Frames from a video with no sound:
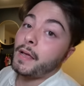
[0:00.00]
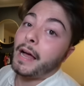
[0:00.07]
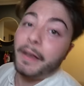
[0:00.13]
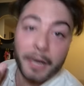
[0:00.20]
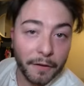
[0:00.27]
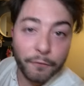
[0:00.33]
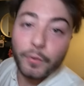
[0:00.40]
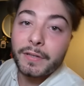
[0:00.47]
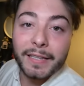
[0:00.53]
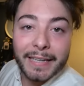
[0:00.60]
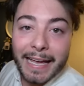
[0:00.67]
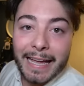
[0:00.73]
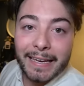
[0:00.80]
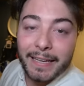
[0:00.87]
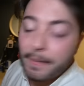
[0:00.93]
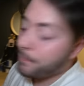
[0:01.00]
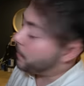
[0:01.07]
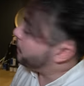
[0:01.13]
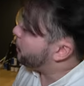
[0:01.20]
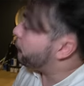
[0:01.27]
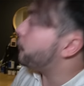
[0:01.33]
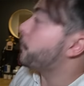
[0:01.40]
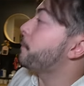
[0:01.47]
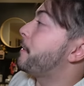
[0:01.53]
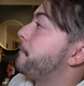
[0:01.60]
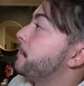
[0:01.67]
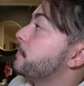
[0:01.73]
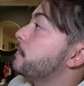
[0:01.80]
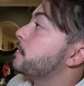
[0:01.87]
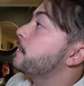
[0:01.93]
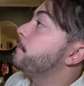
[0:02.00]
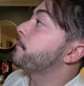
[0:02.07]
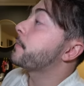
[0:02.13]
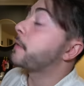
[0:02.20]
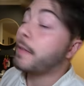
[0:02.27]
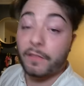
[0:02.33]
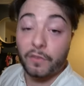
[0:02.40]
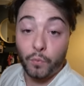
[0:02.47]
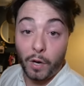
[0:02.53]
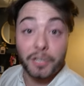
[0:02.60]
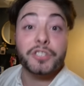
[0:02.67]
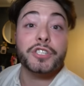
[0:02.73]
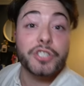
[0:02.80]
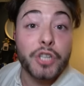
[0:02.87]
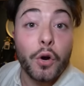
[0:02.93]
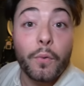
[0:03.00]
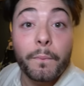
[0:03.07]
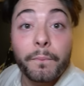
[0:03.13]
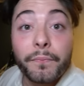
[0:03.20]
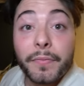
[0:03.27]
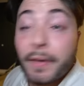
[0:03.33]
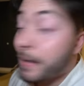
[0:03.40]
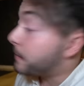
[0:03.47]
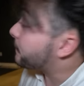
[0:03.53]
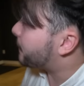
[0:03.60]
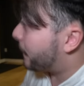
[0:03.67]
enough with the candy, enough with the muffins. Let's watch the show. It's